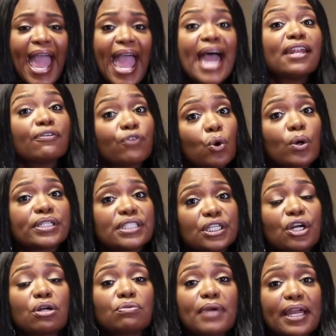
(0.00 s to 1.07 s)
and of course in
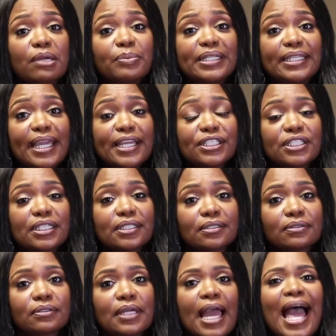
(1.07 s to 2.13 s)
her
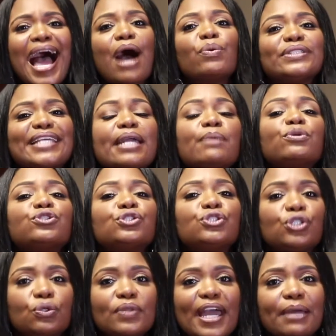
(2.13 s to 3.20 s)
recommendation. I was able to
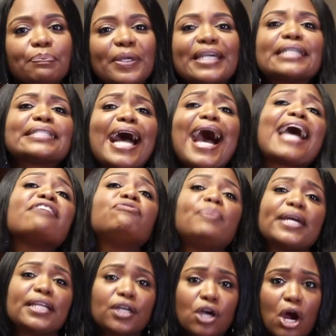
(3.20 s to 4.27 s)
do that because I have
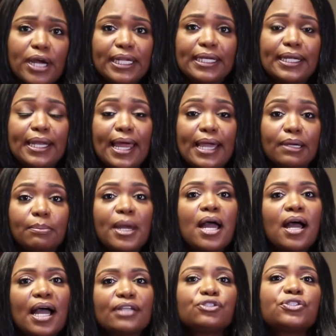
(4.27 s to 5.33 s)
been a guardian ad litem.
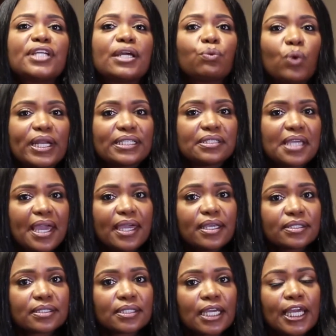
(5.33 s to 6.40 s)
I understand what it
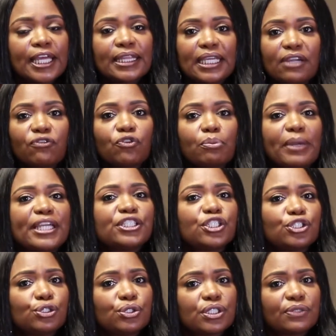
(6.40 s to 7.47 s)
takes, the
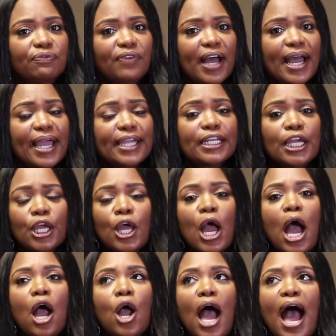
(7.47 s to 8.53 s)
information you should find,
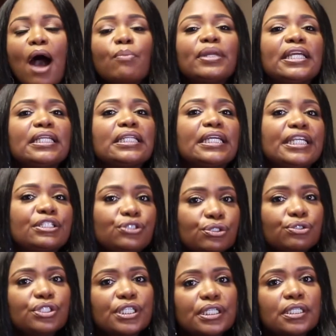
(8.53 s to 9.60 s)
how many leads you
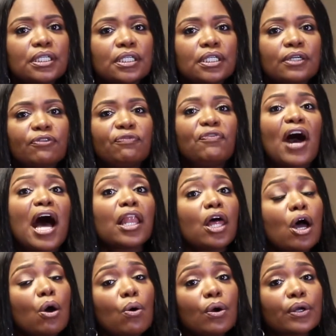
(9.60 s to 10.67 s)
should
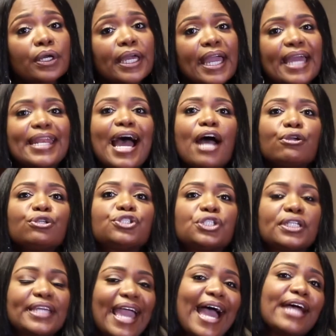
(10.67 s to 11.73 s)
follow, and how you
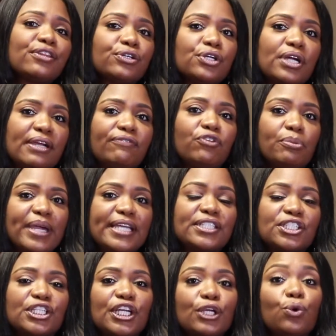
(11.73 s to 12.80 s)
should gather your
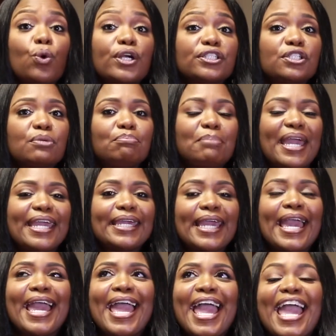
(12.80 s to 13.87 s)
information in order to make
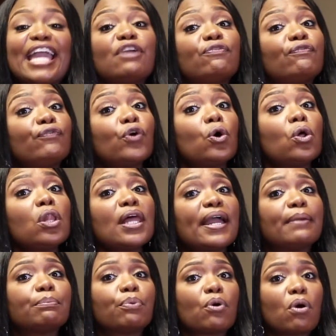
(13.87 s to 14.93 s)
a full
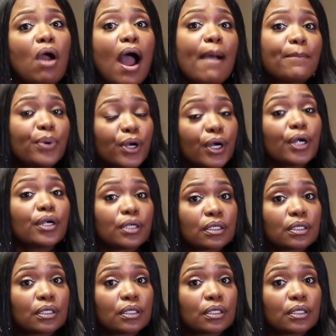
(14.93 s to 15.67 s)
and proper